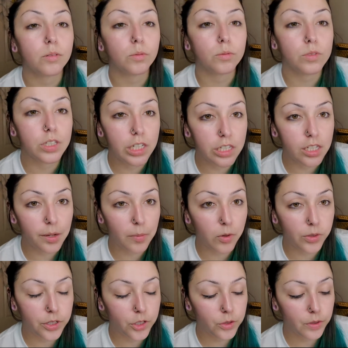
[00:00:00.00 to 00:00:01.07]
since I'm
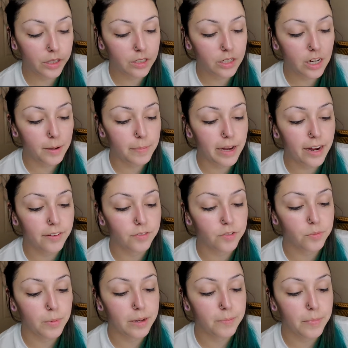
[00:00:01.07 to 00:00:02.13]
only doing the top half of
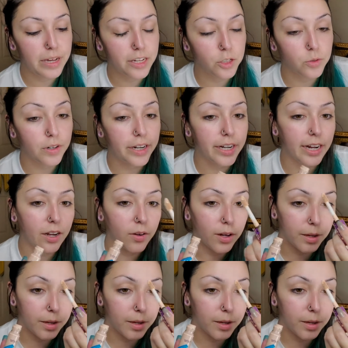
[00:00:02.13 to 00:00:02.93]
my base right now